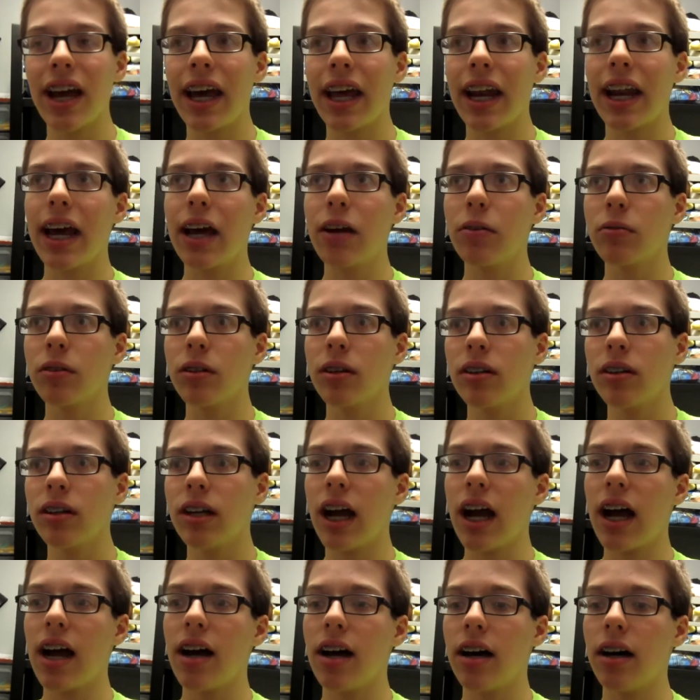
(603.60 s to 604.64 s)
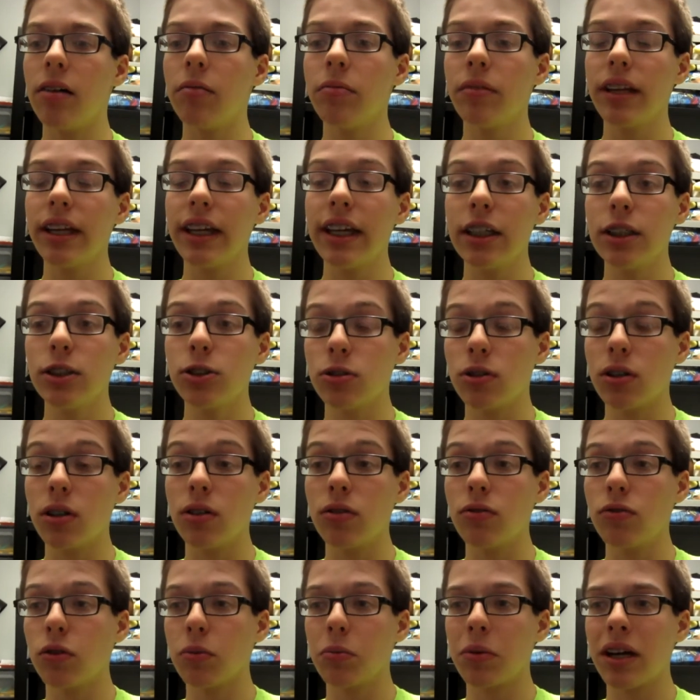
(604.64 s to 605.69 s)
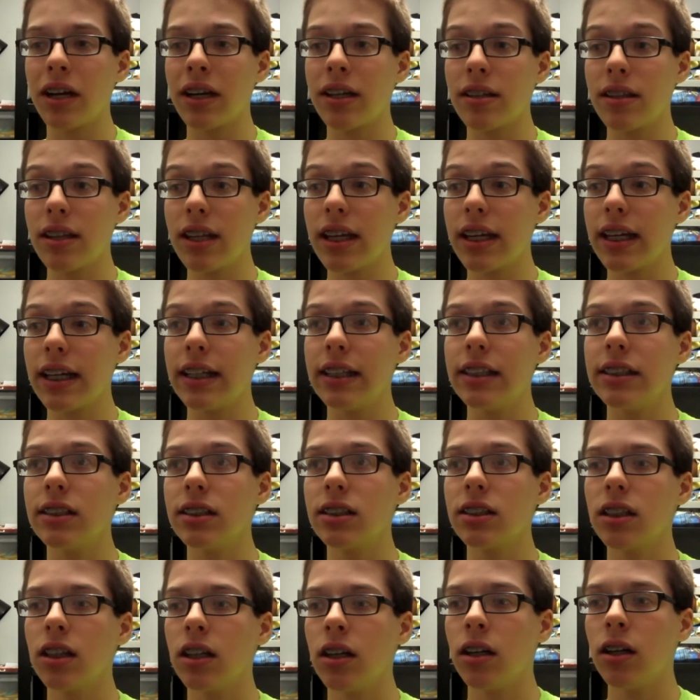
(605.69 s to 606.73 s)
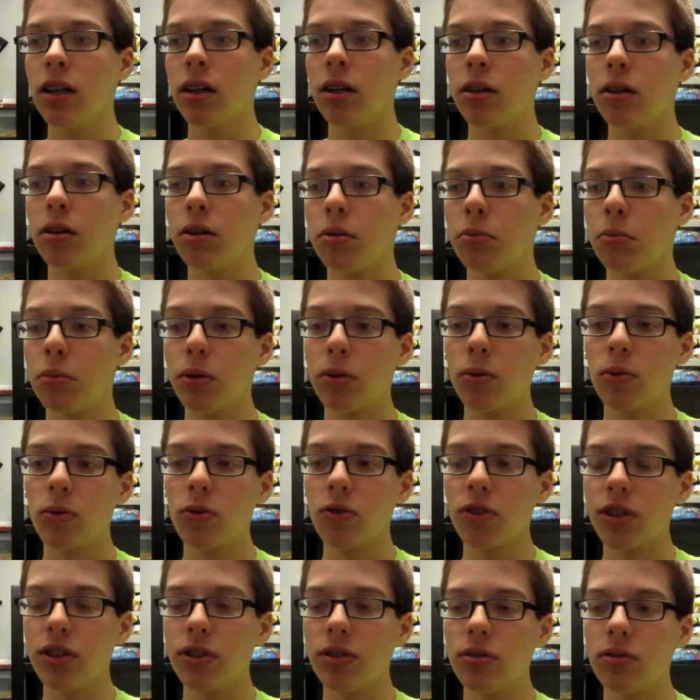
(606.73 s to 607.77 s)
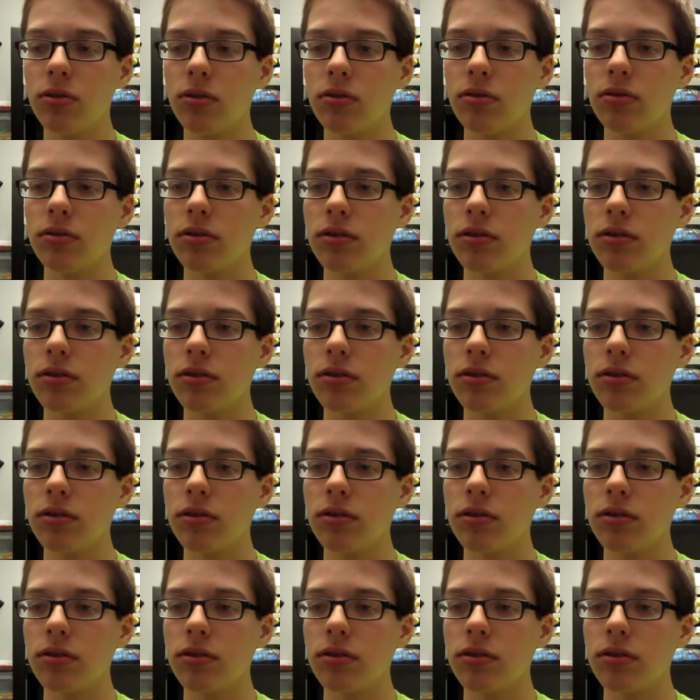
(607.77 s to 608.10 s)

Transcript: and the intro for my thing is book reviews,